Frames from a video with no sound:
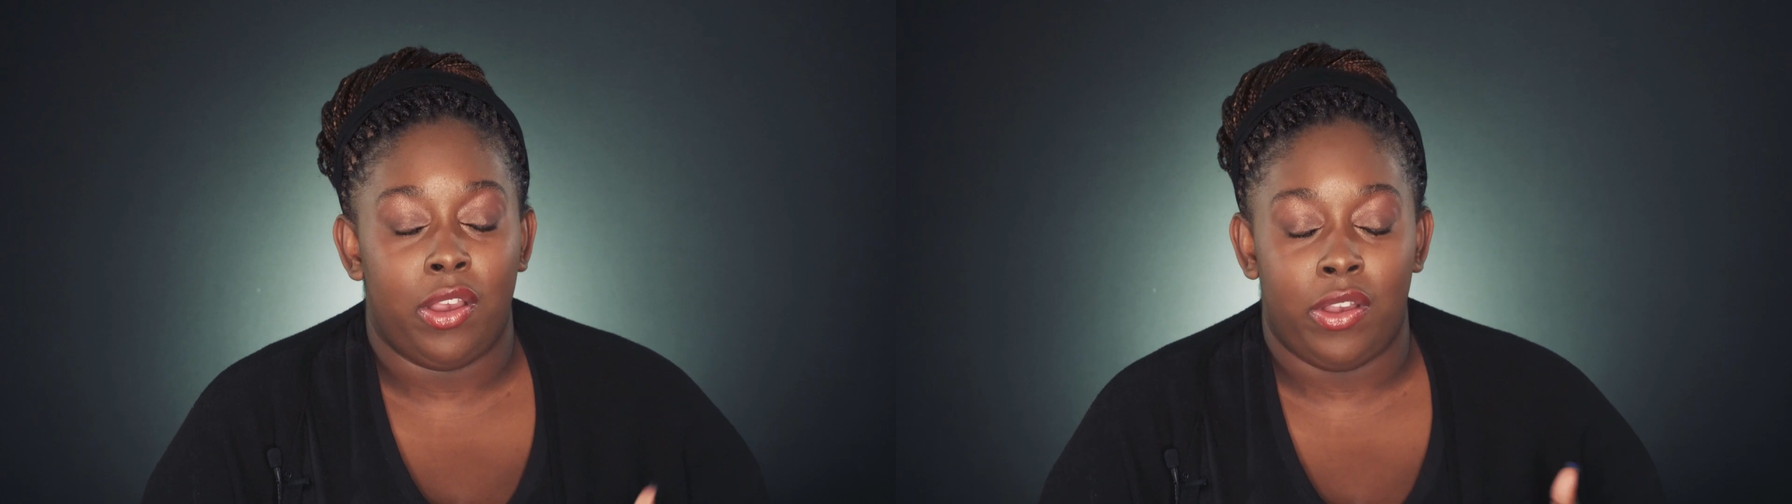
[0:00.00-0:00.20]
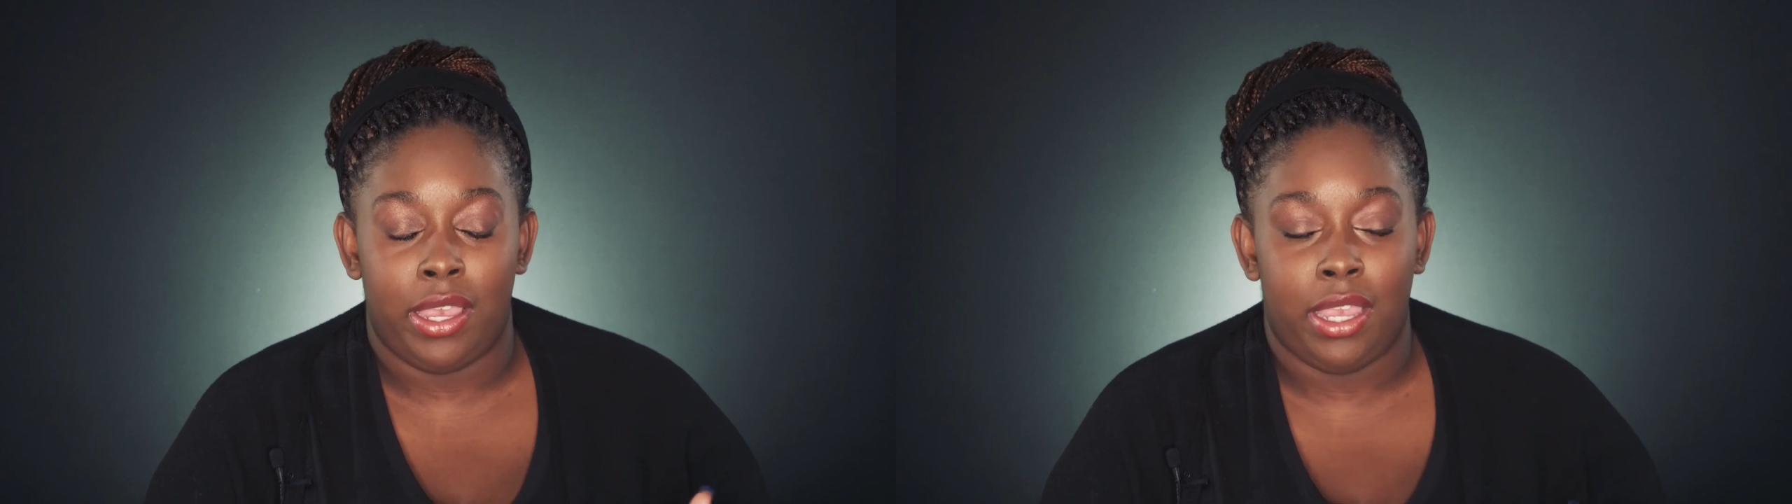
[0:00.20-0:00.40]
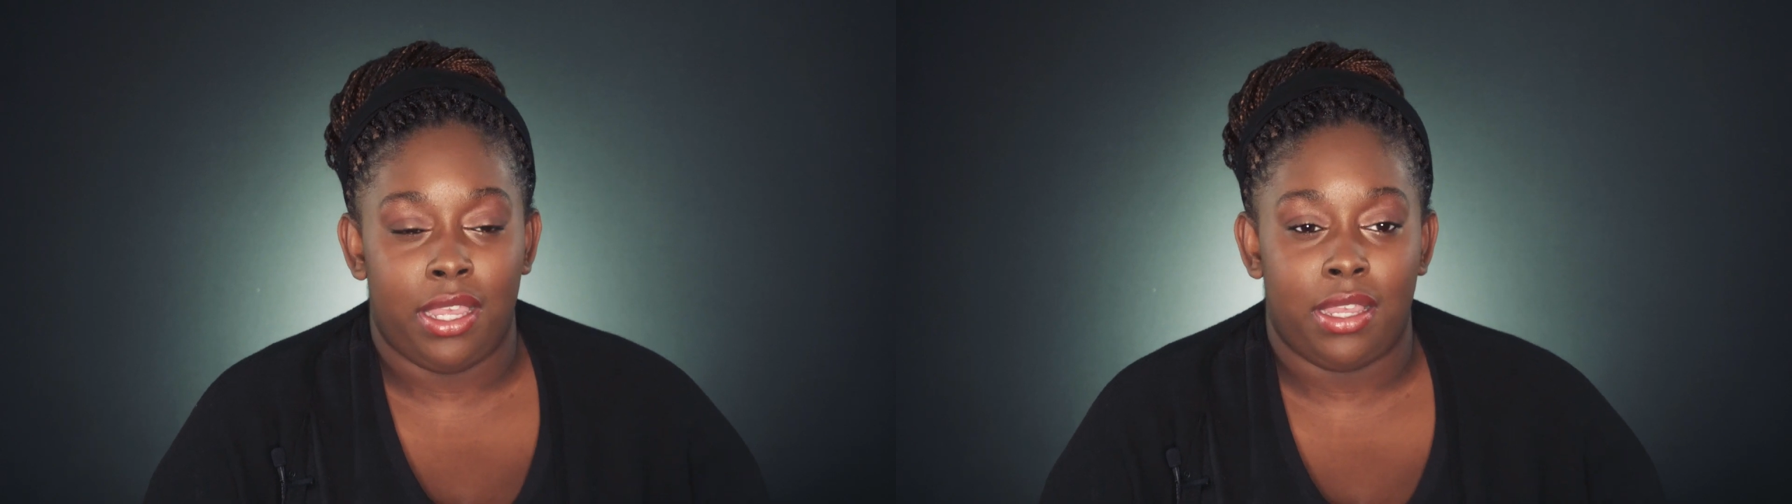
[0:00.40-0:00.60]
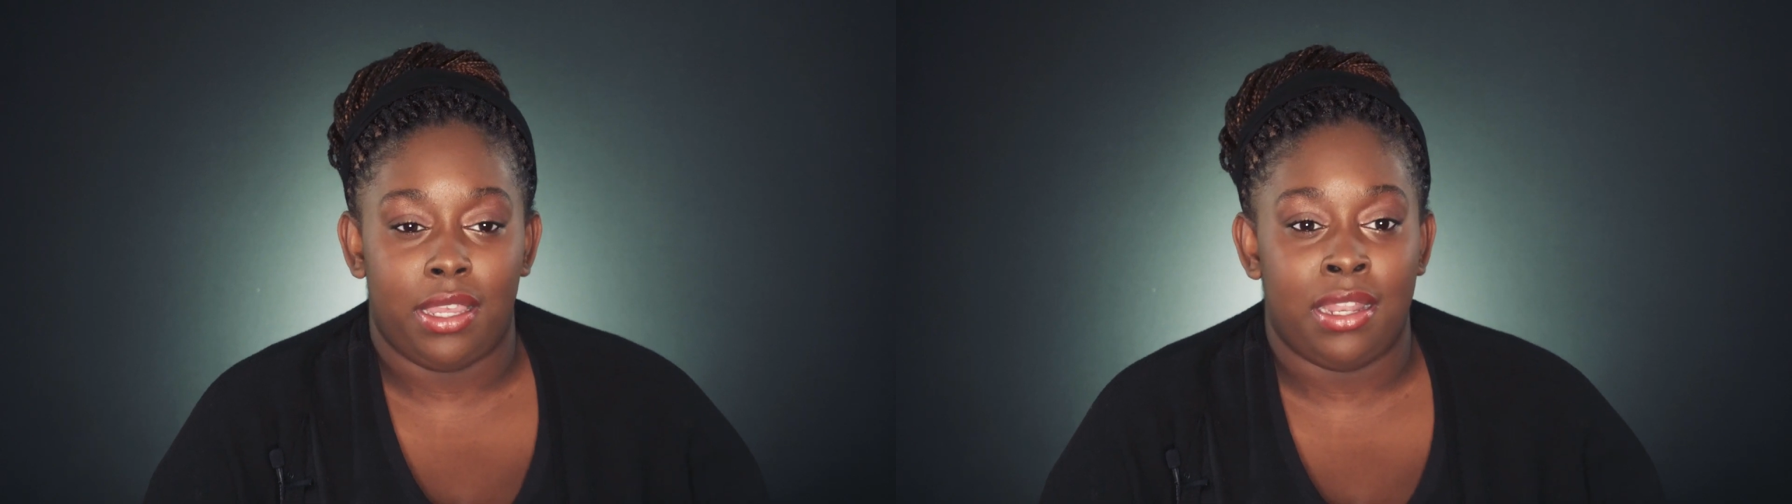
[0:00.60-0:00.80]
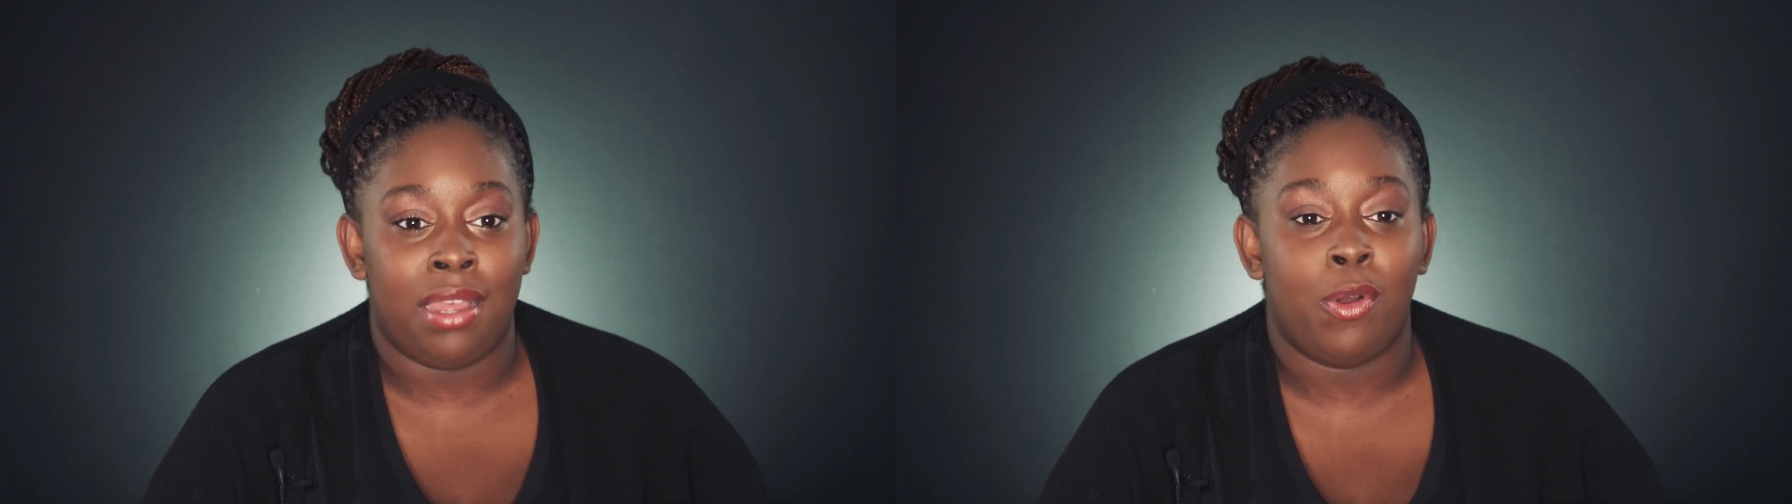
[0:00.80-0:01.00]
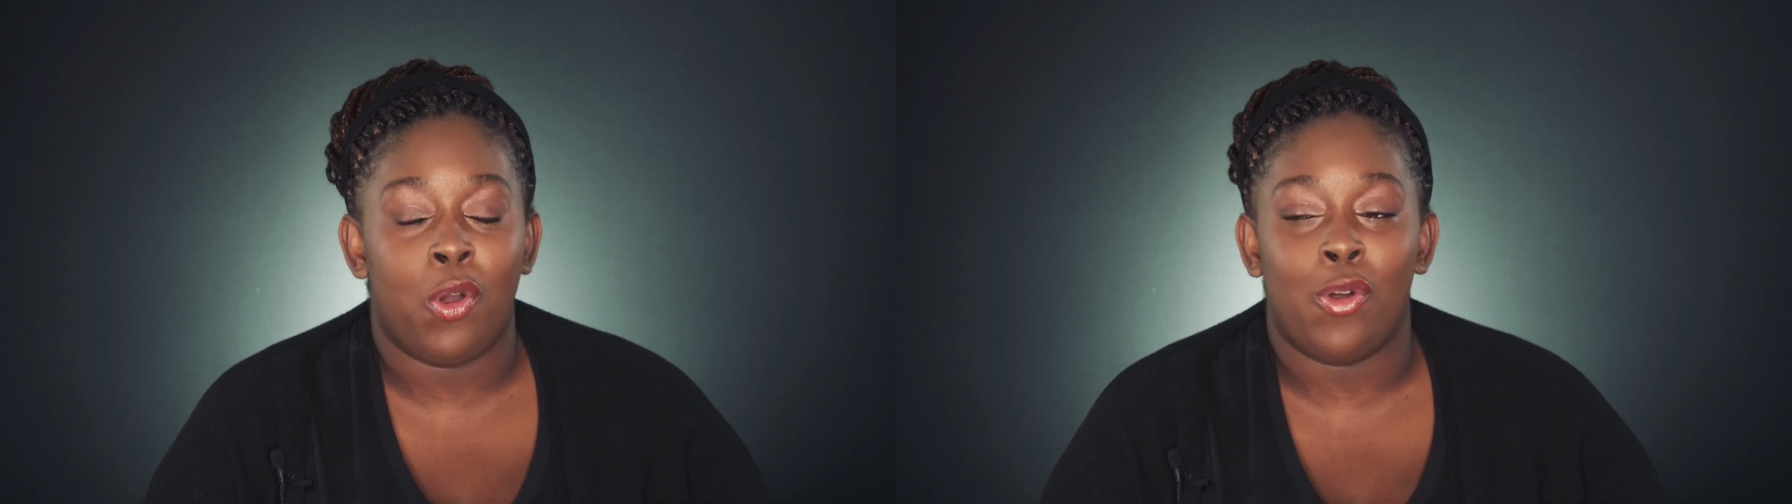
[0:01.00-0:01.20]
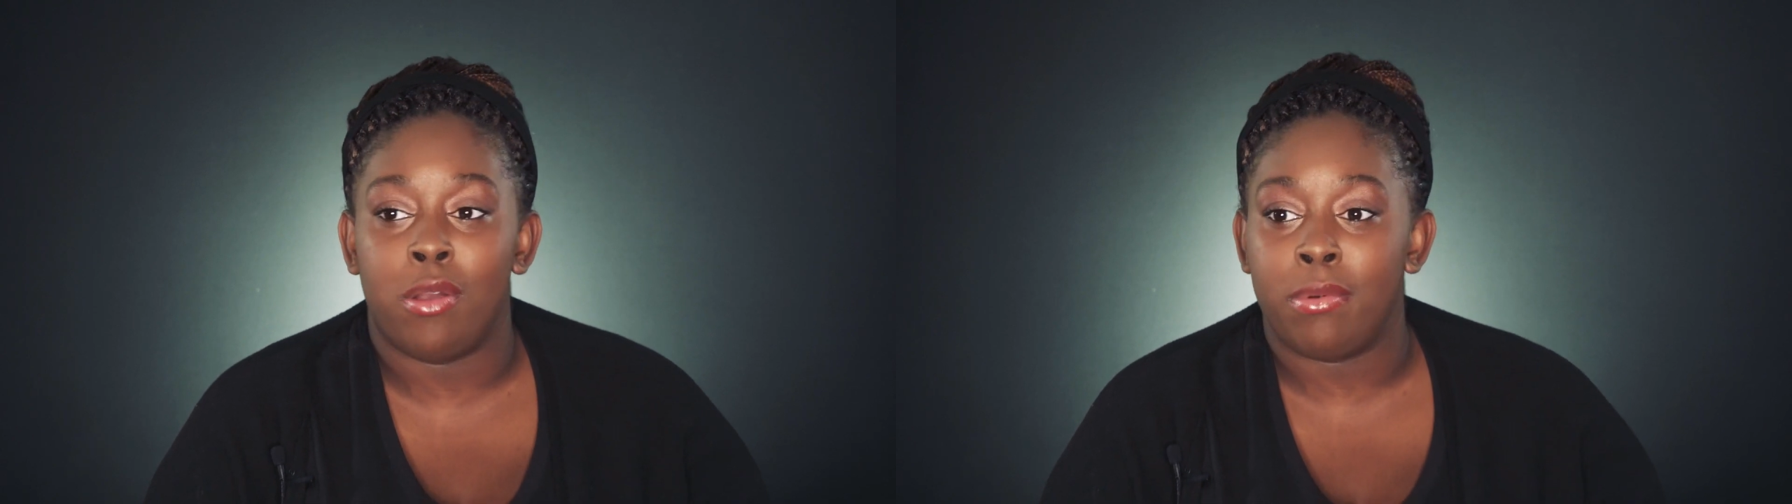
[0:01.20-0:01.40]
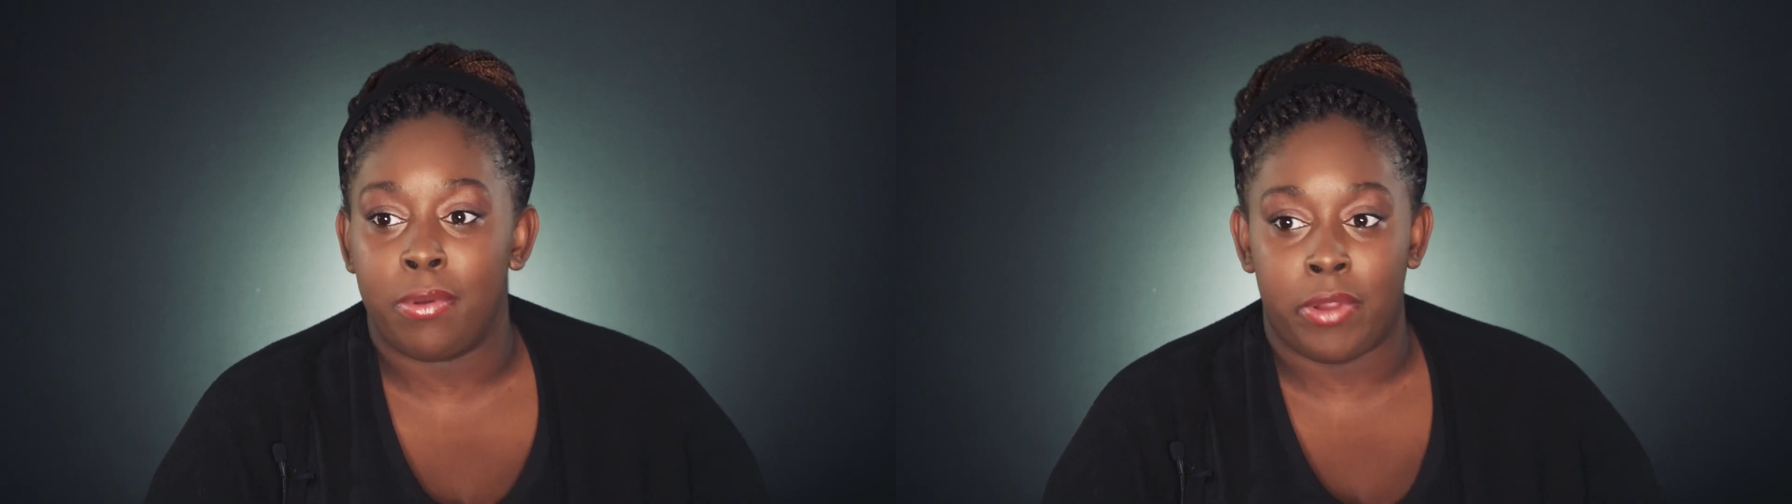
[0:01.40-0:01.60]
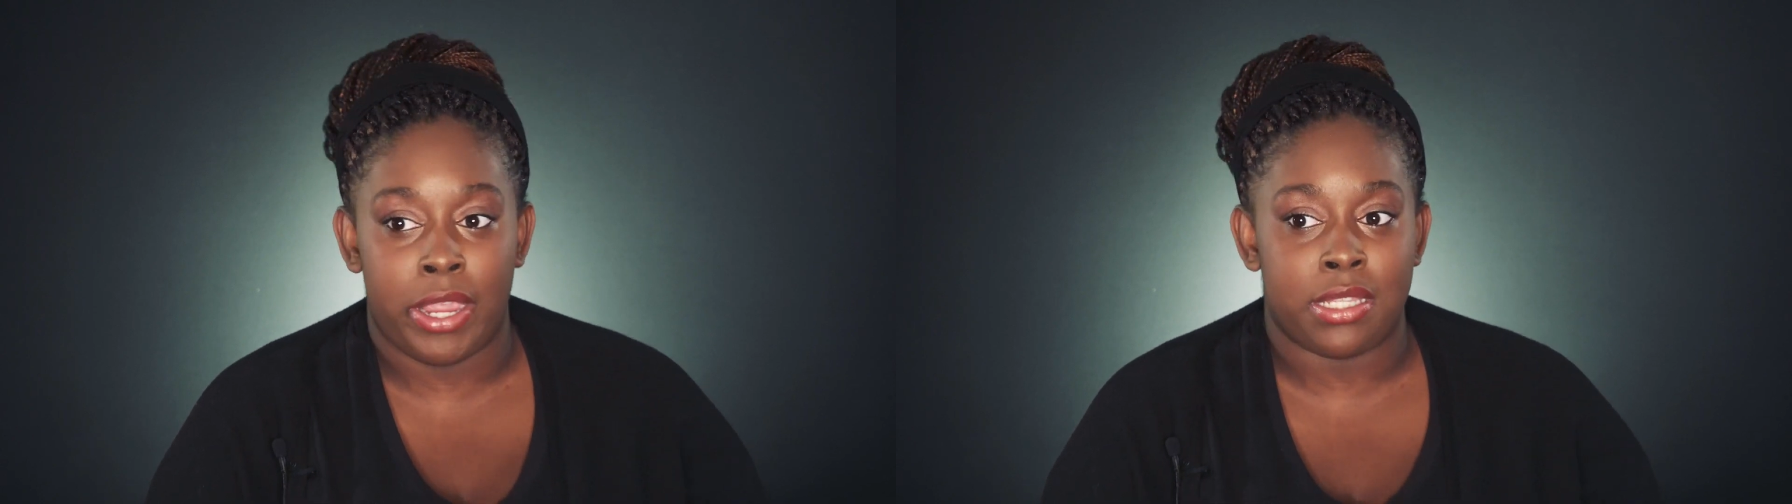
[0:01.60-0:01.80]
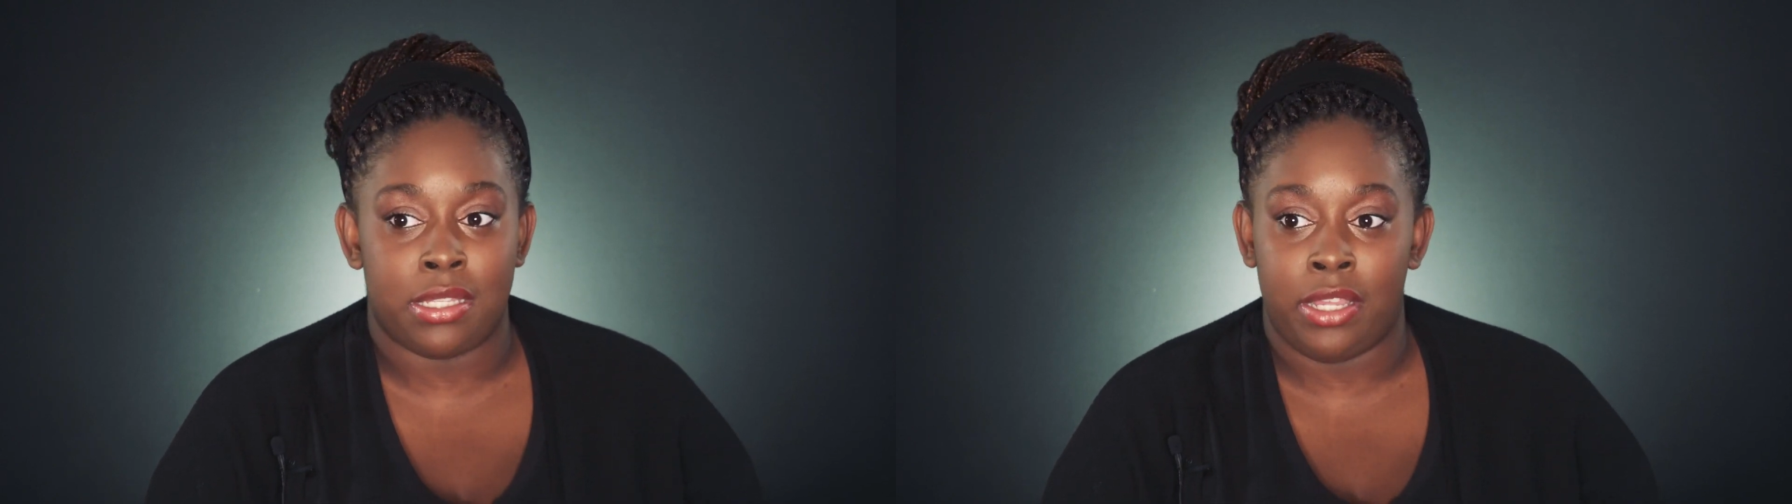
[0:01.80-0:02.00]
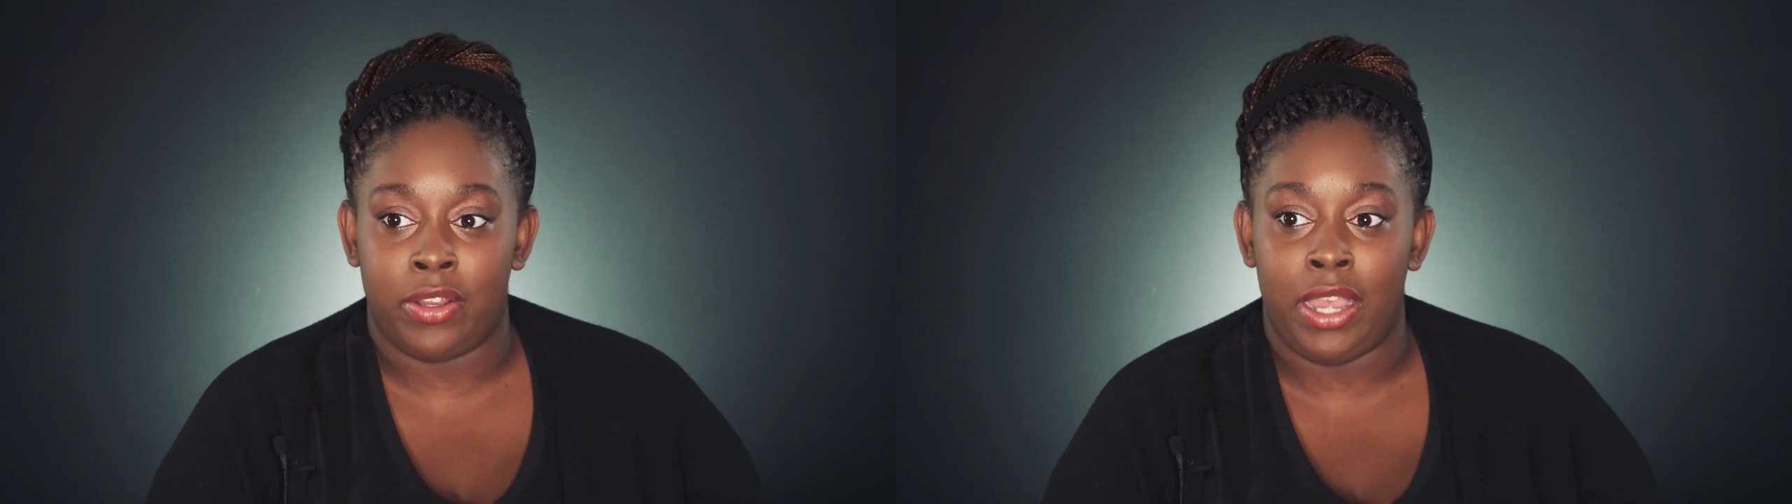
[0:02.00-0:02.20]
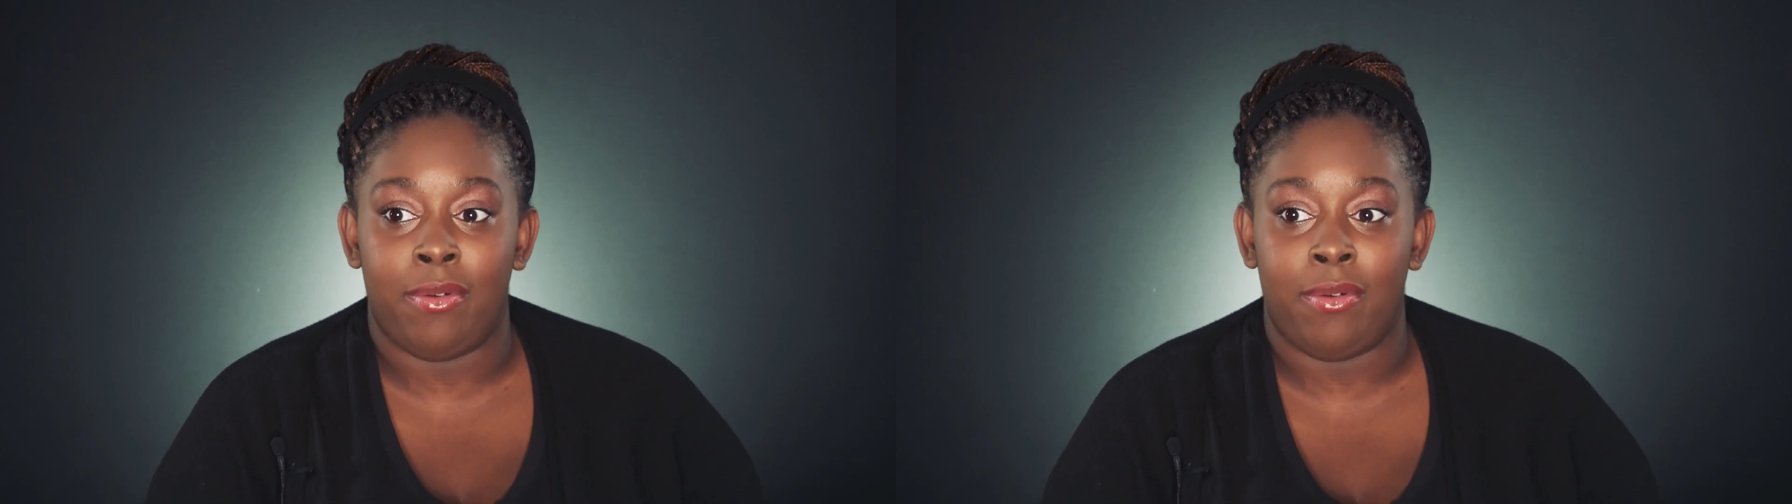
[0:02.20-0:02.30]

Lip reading: okay. And I'm a horrible procrastinator.